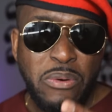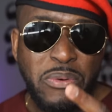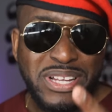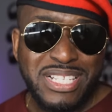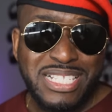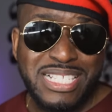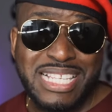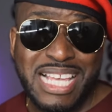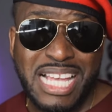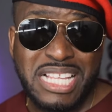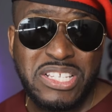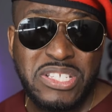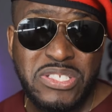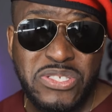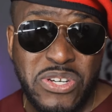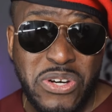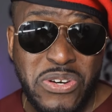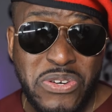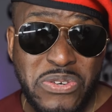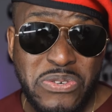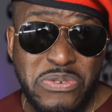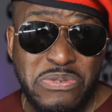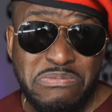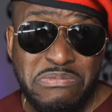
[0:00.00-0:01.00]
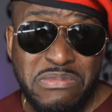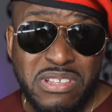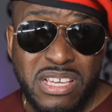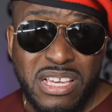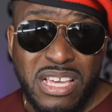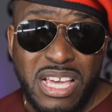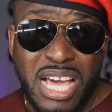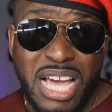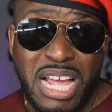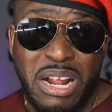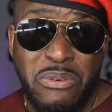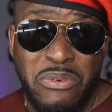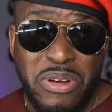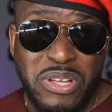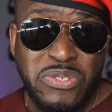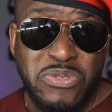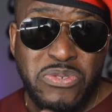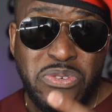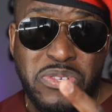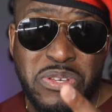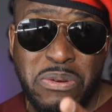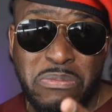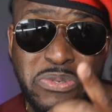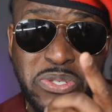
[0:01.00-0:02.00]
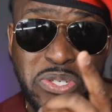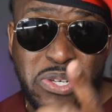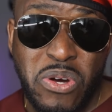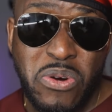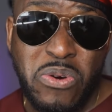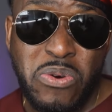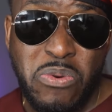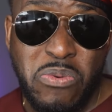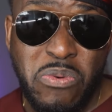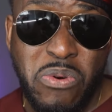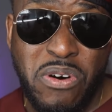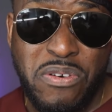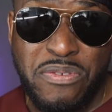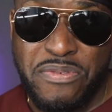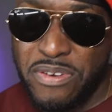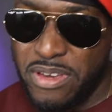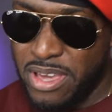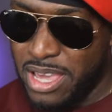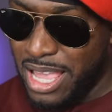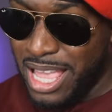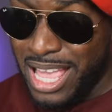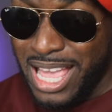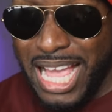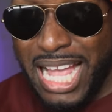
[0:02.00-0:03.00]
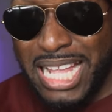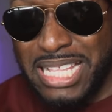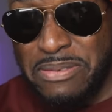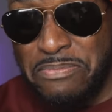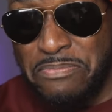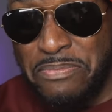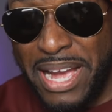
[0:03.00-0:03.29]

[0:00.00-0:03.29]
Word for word: went inside the jungle and I went to do some jungle warfare. And the